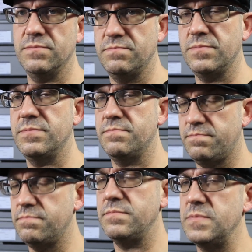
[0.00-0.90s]
they're
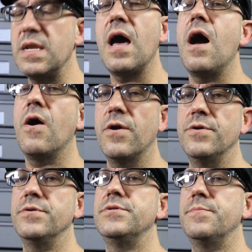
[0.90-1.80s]
not
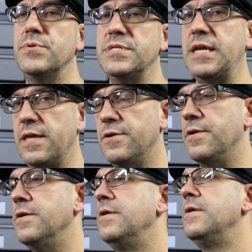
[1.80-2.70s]
hard to put
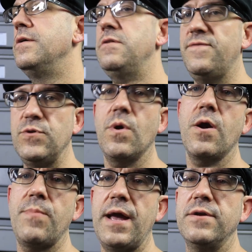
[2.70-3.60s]
together.
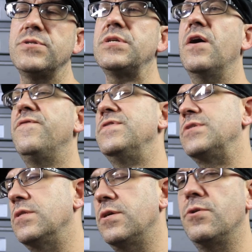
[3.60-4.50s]
If you are by
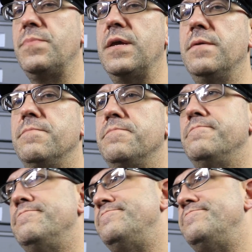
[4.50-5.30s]
yourself, it's a little bit